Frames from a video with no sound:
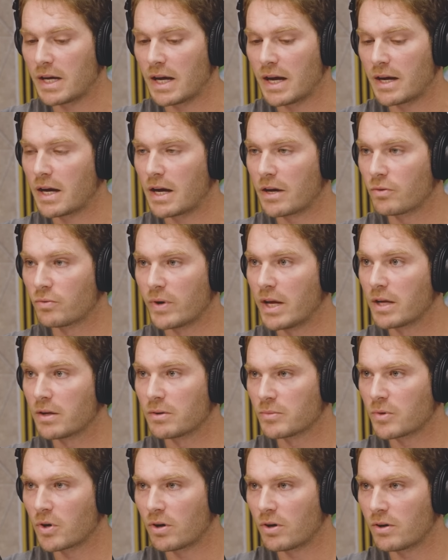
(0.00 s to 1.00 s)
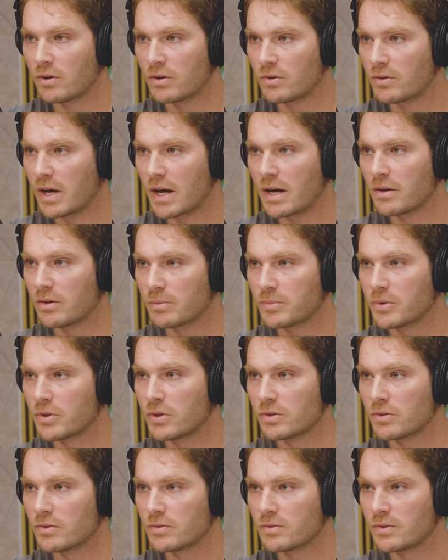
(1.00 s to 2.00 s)
day I got a random call out of the
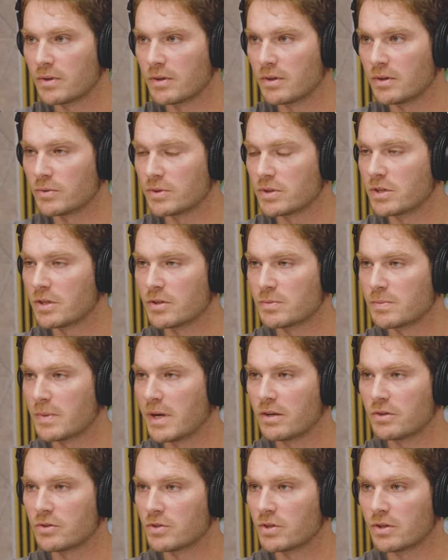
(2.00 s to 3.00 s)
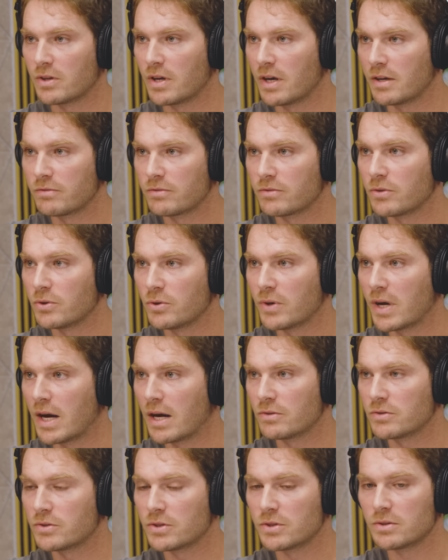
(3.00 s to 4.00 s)
blue, and it was his manager, and I flew
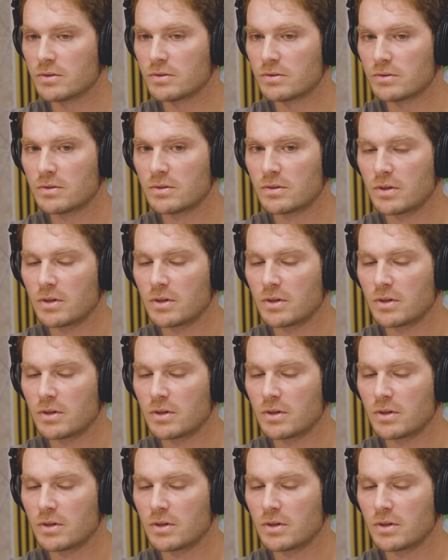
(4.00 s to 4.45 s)
out to